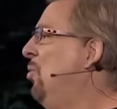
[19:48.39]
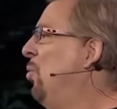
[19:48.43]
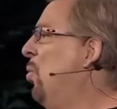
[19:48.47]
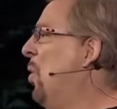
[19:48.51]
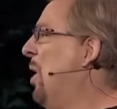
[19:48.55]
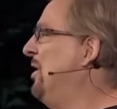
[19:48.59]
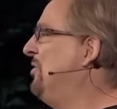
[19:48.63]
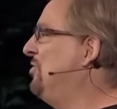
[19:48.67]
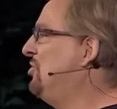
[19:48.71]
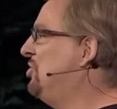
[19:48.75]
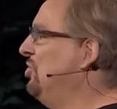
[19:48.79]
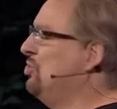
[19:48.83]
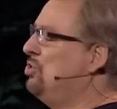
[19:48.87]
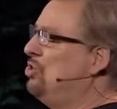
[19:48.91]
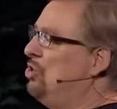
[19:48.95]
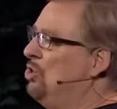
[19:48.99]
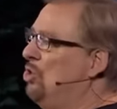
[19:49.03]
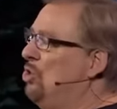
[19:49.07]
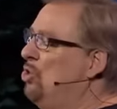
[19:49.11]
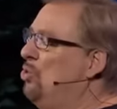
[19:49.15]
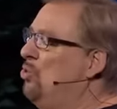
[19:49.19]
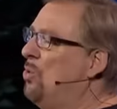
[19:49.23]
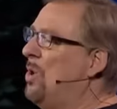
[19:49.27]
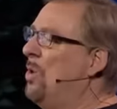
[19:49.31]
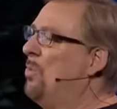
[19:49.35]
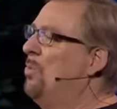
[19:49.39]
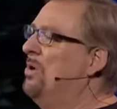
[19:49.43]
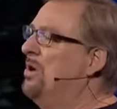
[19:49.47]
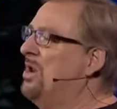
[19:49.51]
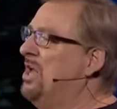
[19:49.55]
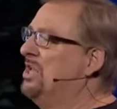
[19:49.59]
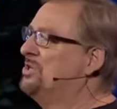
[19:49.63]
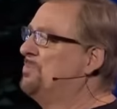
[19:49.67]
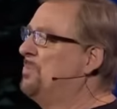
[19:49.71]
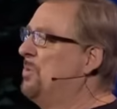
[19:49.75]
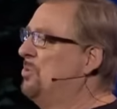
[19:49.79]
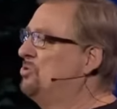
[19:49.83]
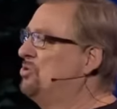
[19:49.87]
want to do what we're
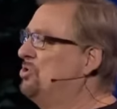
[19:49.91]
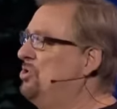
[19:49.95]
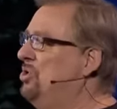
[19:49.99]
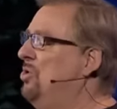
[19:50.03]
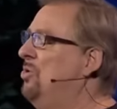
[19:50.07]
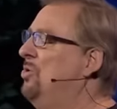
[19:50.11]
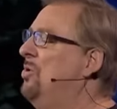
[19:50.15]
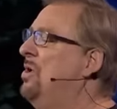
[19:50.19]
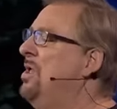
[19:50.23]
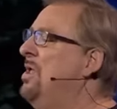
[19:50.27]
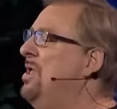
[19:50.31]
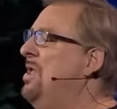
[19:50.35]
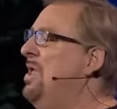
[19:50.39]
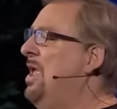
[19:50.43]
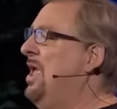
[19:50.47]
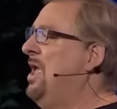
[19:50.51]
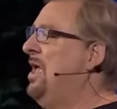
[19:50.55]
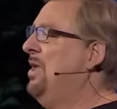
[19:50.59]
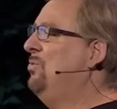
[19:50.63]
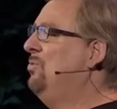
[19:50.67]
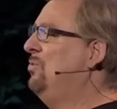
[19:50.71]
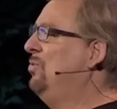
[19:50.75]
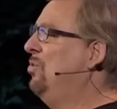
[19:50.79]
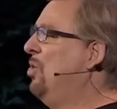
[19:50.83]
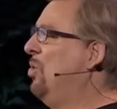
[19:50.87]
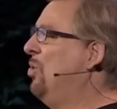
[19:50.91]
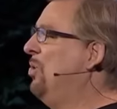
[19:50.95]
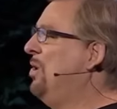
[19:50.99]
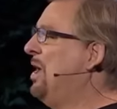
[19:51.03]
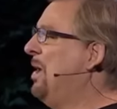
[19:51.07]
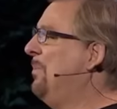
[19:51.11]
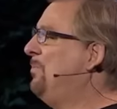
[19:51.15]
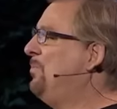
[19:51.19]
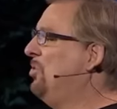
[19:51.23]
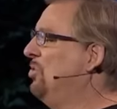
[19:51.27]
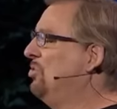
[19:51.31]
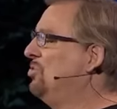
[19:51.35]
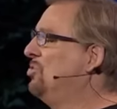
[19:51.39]
not supposed to do. And growing
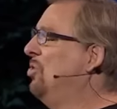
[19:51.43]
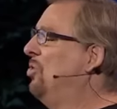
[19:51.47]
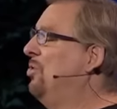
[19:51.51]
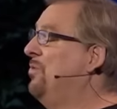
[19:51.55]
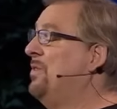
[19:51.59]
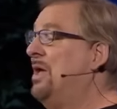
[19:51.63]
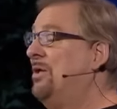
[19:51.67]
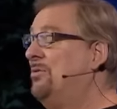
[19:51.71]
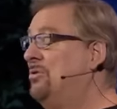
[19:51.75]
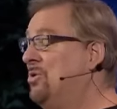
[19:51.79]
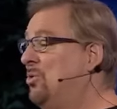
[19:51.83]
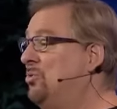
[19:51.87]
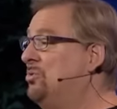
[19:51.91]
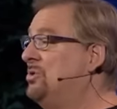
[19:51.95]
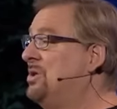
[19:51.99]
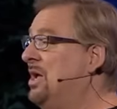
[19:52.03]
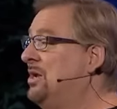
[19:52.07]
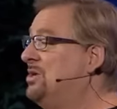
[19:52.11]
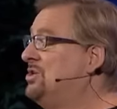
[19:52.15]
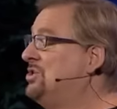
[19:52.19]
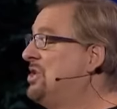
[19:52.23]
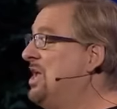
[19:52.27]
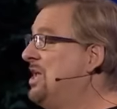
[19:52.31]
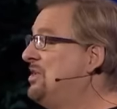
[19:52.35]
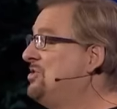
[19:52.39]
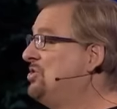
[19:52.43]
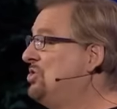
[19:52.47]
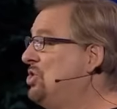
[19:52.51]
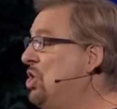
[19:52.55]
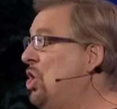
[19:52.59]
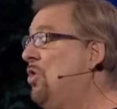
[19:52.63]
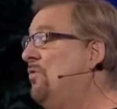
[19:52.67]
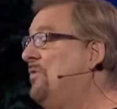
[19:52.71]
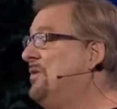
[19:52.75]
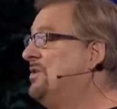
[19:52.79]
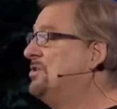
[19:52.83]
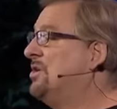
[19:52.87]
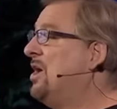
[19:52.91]
up, you're told, now don't touch that
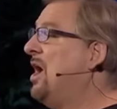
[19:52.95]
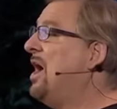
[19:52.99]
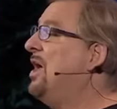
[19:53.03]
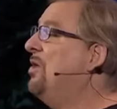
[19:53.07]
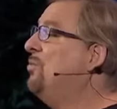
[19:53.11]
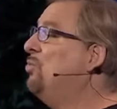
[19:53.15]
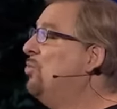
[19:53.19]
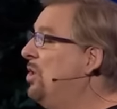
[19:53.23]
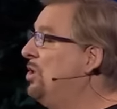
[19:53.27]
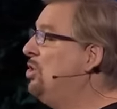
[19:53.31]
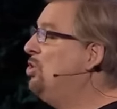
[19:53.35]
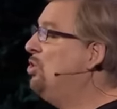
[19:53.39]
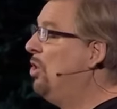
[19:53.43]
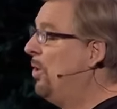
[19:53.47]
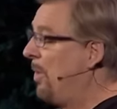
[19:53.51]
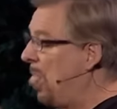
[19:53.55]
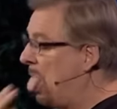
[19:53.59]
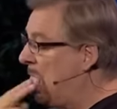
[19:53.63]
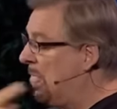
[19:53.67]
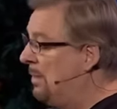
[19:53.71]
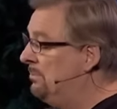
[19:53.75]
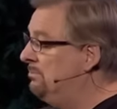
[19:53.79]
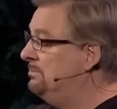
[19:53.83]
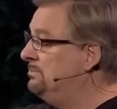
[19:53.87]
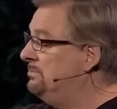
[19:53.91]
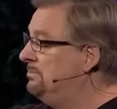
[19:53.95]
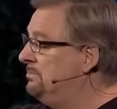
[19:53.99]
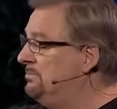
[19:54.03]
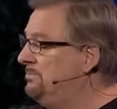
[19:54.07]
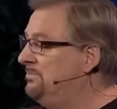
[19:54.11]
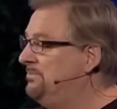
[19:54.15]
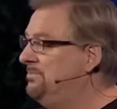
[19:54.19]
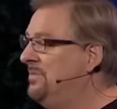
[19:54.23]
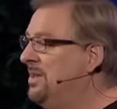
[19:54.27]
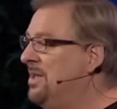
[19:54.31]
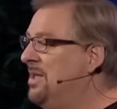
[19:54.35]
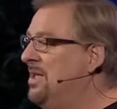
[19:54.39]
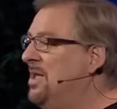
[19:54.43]
stove, it's hot. And what do you do?
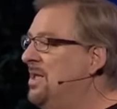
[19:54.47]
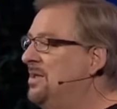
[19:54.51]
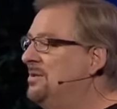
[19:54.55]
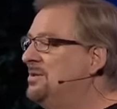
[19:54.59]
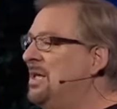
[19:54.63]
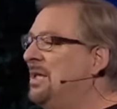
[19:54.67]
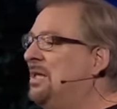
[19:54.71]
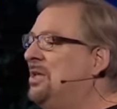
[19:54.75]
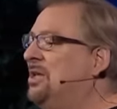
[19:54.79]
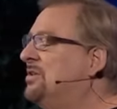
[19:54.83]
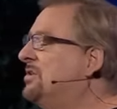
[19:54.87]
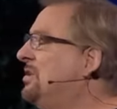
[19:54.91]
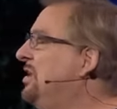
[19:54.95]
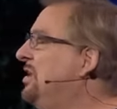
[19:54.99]
It's like you